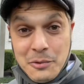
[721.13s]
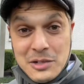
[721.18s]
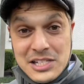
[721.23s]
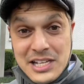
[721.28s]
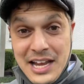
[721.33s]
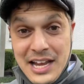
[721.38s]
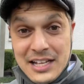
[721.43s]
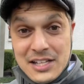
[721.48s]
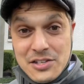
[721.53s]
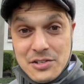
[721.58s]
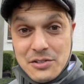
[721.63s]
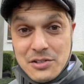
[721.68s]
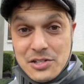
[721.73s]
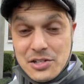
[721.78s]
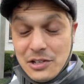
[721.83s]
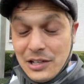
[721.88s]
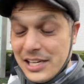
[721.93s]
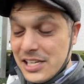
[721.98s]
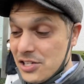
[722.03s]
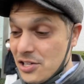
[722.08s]
was canceled.
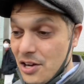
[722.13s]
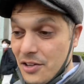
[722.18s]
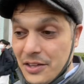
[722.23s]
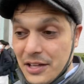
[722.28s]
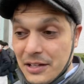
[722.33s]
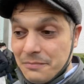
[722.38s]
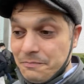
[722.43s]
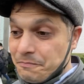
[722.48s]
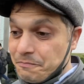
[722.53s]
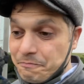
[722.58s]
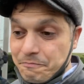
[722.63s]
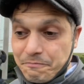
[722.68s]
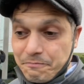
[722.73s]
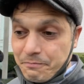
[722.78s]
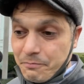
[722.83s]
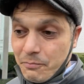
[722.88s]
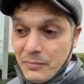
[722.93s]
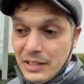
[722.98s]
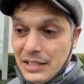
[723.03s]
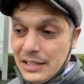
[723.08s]
So I saw that
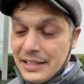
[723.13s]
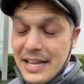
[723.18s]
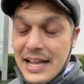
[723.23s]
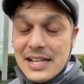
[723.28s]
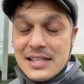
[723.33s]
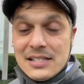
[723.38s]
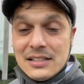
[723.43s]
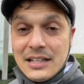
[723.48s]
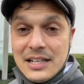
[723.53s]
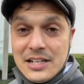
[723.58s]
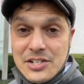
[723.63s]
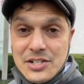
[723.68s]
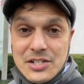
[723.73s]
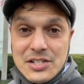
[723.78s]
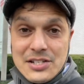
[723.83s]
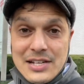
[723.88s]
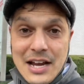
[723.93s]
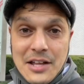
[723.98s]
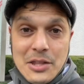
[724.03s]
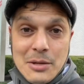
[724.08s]

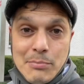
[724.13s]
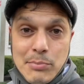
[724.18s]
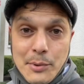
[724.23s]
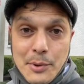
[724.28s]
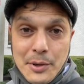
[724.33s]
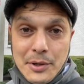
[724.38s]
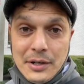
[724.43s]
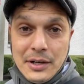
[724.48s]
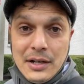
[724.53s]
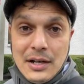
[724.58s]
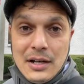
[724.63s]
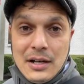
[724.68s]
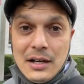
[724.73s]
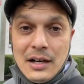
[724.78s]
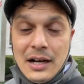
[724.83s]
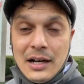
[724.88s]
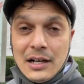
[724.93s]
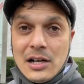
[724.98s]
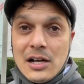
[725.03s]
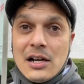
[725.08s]
cancellations down the board
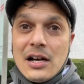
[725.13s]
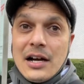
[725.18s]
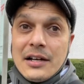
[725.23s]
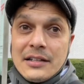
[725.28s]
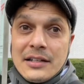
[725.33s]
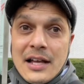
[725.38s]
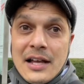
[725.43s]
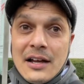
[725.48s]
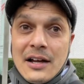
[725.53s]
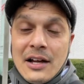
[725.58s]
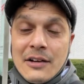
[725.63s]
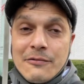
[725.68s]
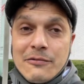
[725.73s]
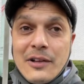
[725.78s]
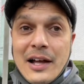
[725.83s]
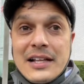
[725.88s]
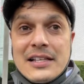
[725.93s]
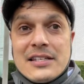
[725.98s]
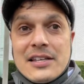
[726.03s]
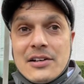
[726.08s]
uh, cut that on
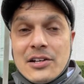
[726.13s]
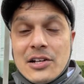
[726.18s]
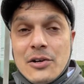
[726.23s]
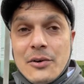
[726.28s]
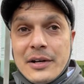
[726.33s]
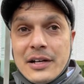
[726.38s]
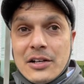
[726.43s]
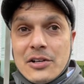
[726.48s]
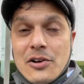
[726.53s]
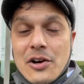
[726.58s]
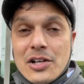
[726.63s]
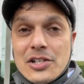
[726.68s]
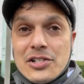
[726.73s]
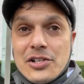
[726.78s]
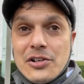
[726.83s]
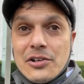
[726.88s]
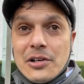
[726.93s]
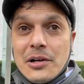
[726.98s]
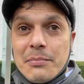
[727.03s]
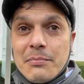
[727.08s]
flights that are going across
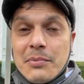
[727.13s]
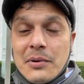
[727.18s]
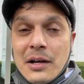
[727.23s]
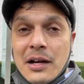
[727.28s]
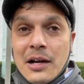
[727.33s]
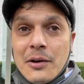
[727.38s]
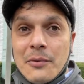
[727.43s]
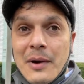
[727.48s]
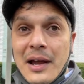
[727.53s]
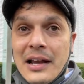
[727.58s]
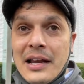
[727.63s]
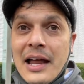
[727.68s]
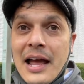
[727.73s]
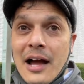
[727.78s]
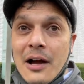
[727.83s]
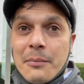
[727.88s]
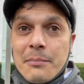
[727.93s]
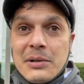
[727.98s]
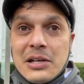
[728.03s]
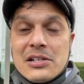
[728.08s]
Europe uh, right
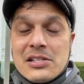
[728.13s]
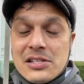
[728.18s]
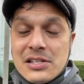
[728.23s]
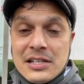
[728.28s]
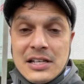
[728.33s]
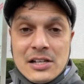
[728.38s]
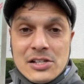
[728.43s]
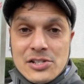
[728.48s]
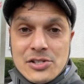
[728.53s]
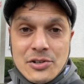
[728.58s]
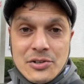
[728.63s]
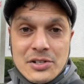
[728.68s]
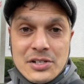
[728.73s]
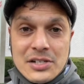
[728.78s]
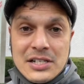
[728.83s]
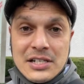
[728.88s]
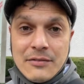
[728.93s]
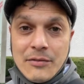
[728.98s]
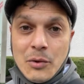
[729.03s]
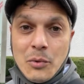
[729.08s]
now because of the
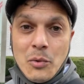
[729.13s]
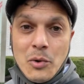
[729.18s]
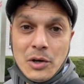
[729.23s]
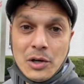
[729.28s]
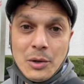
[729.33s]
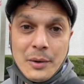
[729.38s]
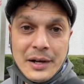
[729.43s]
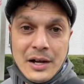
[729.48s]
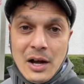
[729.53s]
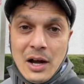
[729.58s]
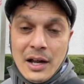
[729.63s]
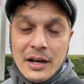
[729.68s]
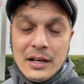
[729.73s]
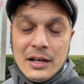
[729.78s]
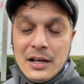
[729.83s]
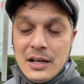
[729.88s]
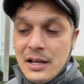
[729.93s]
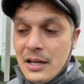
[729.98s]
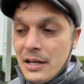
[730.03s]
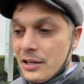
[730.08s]
uncertainty of the war going on.
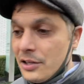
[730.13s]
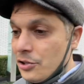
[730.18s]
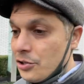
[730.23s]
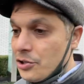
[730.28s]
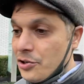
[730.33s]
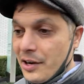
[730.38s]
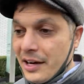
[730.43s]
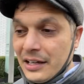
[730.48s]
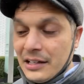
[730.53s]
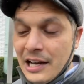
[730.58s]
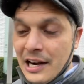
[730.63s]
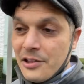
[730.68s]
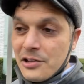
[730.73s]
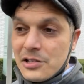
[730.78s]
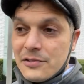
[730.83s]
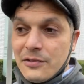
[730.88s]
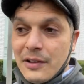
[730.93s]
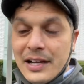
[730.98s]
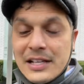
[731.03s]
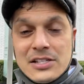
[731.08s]
Ukraine, a lot of
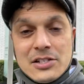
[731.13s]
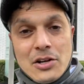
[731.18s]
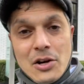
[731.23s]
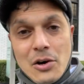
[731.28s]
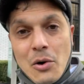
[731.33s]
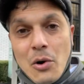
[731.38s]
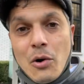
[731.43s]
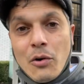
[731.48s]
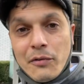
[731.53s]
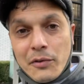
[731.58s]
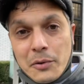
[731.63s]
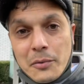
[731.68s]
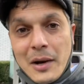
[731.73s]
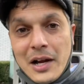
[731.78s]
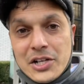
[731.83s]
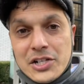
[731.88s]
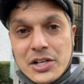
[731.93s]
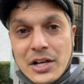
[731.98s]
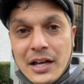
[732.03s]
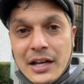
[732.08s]
those flights go over
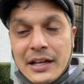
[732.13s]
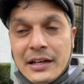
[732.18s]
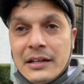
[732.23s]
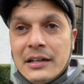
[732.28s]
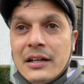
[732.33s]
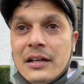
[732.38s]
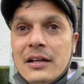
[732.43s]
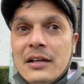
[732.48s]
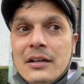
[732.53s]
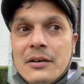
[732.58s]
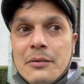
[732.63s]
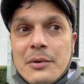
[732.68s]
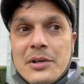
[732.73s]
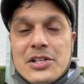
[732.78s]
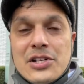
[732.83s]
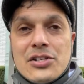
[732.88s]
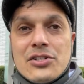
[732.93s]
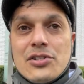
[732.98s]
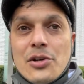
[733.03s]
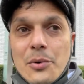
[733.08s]
Russia, and we
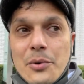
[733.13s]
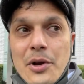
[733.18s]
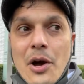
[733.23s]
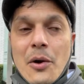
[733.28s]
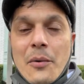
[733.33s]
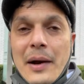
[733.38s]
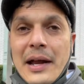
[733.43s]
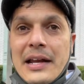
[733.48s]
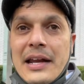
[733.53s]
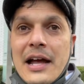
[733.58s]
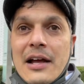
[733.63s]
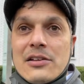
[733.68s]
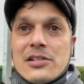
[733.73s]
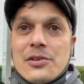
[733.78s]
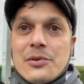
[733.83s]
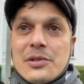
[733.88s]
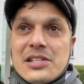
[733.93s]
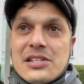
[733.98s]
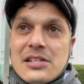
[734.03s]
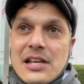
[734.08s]
just don't know right now,
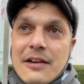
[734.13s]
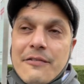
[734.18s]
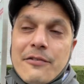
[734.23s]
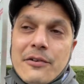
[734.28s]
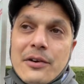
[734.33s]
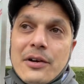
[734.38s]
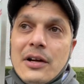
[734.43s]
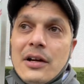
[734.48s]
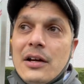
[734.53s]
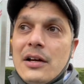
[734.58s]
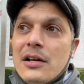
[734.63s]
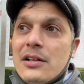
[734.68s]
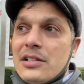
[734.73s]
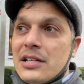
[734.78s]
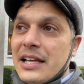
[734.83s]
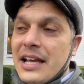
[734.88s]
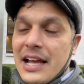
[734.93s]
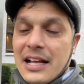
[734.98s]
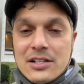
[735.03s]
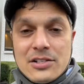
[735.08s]
so it's safer
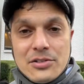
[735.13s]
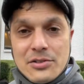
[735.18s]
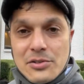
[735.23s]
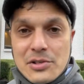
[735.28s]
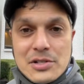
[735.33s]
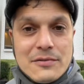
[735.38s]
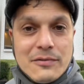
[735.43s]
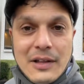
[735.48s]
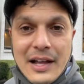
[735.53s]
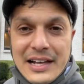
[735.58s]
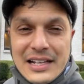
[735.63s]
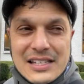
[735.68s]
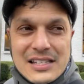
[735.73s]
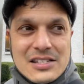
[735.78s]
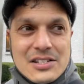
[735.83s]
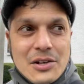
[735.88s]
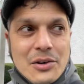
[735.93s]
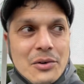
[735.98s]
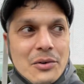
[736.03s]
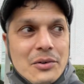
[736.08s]
to cancel those flights.
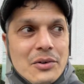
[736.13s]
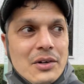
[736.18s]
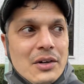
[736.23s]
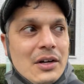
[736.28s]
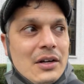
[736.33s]
So